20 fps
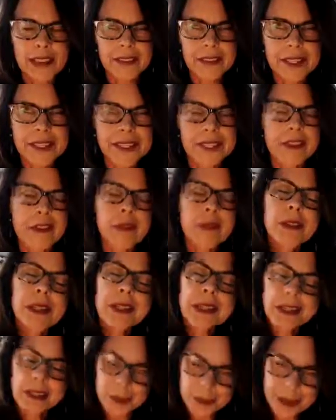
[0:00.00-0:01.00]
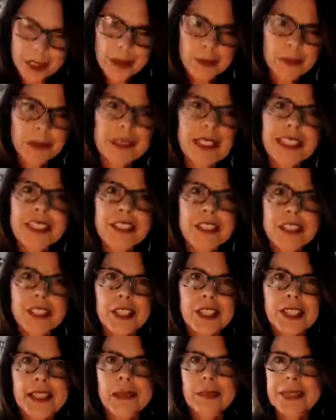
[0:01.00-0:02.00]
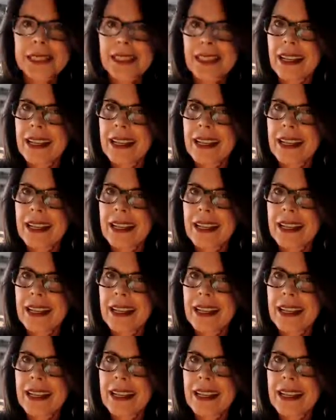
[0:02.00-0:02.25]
So real relationships,